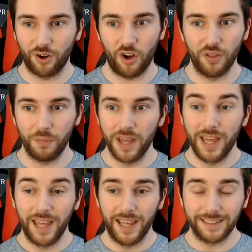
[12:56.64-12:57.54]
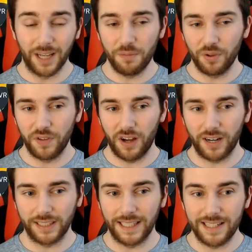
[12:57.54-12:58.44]
on them. In terms of
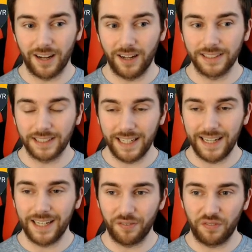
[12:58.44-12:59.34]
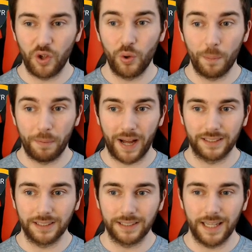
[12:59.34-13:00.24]
Giannis, he does need a few
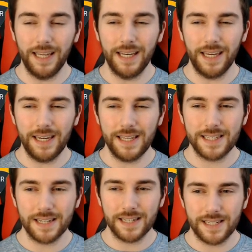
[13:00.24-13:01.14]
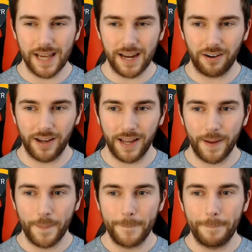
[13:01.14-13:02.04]
badges. He needs Deadeye
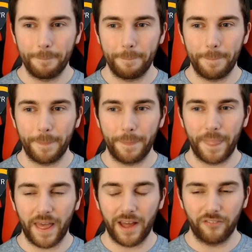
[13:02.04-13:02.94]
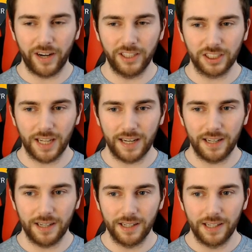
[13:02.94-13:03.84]
and Range
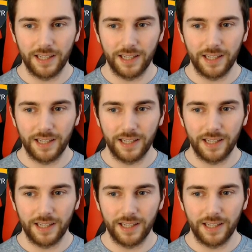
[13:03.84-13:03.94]
Extender